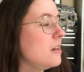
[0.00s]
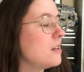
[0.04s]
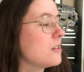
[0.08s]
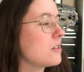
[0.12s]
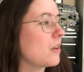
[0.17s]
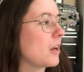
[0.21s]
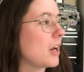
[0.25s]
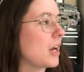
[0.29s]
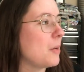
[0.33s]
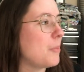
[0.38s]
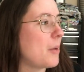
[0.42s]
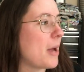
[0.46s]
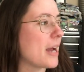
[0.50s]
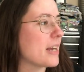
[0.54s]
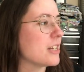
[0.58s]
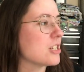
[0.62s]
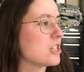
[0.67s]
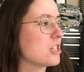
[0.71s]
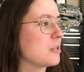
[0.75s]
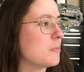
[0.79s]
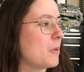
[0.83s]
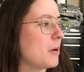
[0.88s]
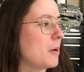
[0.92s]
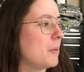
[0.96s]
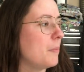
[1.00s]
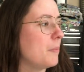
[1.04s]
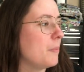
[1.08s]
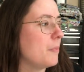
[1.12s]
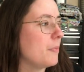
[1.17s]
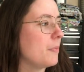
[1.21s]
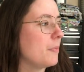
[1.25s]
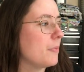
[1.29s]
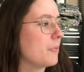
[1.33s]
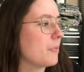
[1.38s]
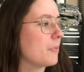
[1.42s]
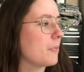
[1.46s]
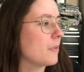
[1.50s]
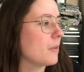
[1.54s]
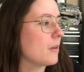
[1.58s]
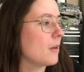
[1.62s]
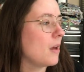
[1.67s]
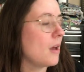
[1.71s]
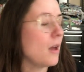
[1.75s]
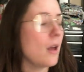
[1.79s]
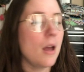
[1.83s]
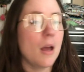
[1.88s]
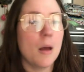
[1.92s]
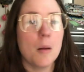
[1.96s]
So I gotta package them up.
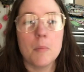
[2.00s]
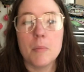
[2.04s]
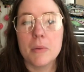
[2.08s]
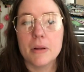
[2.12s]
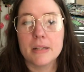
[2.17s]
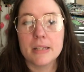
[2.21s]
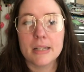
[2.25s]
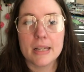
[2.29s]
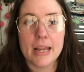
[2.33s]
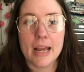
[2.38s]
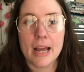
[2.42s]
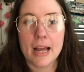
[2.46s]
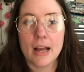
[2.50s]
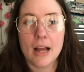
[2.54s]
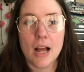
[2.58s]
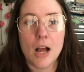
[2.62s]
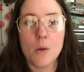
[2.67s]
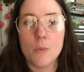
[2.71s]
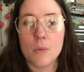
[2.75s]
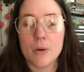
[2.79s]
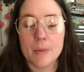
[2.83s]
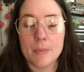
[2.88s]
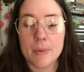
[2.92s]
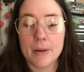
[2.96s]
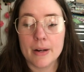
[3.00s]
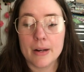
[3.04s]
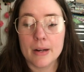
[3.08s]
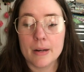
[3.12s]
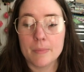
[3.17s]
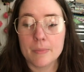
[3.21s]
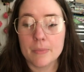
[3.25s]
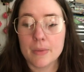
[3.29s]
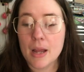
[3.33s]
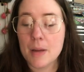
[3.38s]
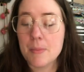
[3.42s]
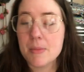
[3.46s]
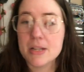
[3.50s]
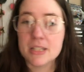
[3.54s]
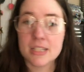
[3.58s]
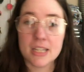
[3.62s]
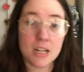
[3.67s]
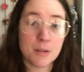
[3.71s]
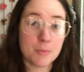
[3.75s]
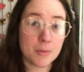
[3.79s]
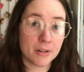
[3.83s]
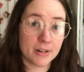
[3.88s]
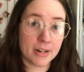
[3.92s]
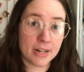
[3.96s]
But yeah, I'll worry about it. I'm
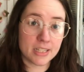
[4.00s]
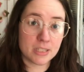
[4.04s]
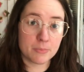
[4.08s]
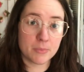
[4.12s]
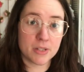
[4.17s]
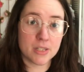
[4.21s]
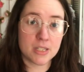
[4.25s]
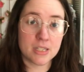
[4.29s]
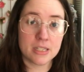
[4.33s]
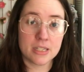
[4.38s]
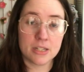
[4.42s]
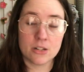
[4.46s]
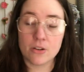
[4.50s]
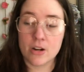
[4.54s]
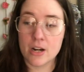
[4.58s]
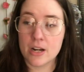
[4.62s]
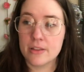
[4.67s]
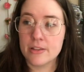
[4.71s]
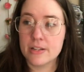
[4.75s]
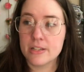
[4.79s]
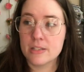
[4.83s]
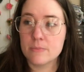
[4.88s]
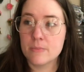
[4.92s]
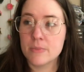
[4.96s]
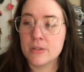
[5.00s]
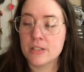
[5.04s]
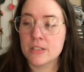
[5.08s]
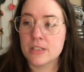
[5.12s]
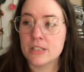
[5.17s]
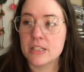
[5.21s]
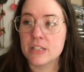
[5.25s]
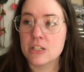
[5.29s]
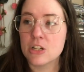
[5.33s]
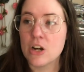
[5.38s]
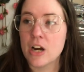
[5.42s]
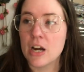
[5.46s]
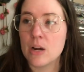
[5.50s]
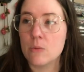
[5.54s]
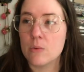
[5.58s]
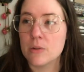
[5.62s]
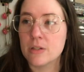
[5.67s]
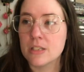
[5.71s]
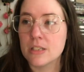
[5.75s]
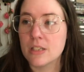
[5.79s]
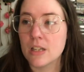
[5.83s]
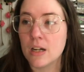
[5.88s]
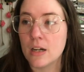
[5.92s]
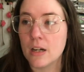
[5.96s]
excited about next month's knit crate. This month's knit crate
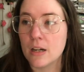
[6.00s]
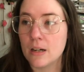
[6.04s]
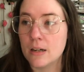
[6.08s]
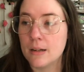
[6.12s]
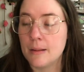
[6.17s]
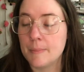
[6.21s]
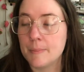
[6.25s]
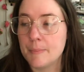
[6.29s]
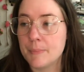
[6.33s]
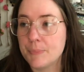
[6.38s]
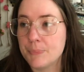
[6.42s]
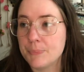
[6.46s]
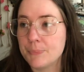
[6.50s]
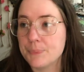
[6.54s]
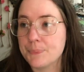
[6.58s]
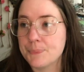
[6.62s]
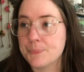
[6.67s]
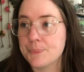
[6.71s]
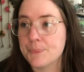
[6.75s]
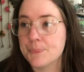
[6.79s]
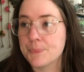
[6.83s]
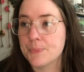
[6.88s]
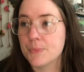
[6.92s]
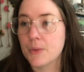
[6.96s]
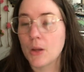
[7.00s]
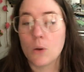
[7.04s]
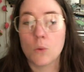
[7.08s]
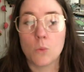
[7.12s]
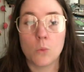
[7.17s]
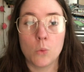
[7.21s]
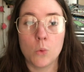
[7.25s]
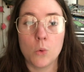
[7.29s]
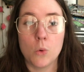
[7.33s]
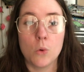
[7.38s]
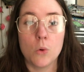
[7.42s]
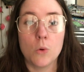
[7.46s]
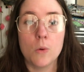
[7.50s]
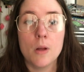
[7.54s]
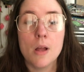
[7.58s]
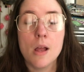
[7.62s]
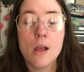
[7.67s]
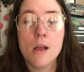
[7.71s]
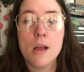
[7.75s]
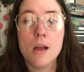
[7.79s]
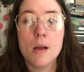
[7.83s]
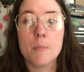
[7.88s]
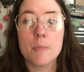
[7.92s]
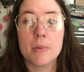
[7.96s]
was um, wool,
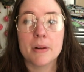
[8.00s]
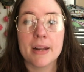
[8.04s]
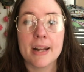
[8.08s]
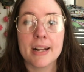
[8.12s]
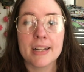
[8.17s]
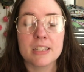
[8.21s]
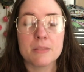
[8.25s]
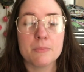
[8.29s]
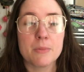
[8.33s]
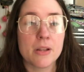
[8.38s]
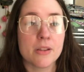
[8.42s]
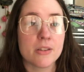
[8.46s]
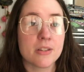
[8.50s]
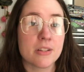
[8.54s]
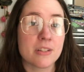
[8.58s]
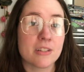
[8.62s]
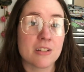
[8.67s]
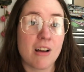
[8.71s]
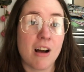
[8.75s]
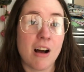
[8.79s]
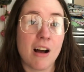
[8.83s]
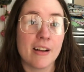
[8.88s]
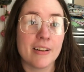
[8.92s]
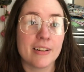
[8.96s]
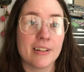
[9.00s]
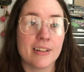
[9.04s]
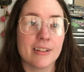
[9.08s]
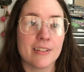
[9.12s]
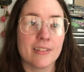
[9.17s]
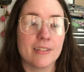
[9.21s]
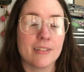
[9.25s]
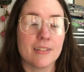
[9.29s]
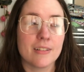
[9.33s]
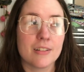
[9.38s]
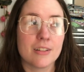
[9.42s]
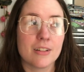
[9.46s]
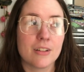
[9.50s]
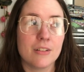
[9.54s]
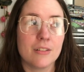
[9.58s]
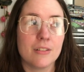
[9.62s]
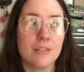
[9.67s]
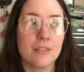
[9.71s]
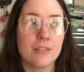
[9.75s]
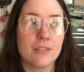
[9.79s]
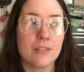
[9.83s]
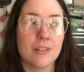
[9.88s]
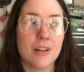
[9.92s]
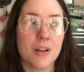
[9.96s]
but next month is cotton. So
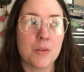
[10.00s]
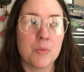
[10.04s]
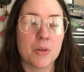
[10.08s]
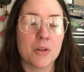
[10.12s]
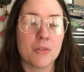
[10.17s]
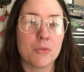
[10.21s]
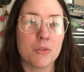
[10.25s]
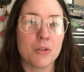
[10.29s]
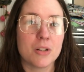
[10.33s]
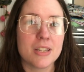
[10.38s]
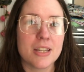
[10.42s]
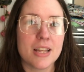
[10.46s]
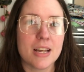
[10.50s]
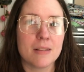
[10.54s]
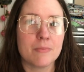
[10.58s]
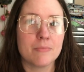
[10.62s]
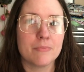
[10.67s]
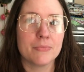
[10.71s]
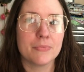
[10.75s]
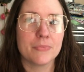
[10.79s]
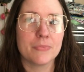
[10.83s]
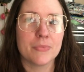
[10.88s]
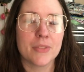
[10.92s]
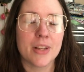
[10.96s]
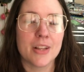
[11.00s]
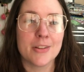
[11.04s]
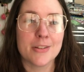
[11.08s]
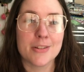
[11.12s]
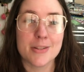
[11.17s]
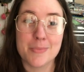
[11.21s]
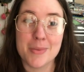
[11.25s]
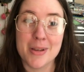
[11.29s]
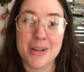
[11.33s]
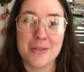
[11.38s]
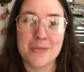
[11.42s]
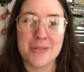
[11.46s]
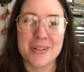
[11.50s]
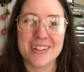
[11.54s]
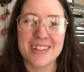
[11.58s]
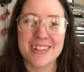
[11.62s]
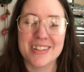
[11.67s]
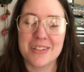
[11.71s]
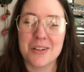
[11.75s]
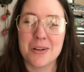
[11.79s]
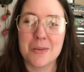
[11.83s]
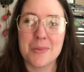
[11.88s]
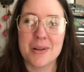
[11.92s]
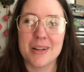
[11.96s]
I'm looking forward to that. And there's a pink one,
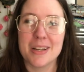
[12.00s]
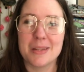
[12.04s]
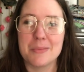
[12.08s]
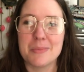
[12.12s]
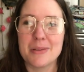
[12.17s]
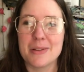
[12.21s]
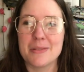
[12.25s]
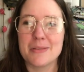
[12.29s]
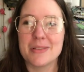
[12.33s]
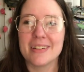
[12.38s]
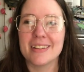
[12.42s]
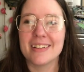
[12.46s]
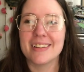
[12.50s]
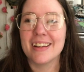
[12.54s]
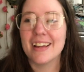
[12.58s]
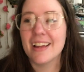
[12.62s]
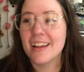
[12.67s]
so I hope I get the pink one.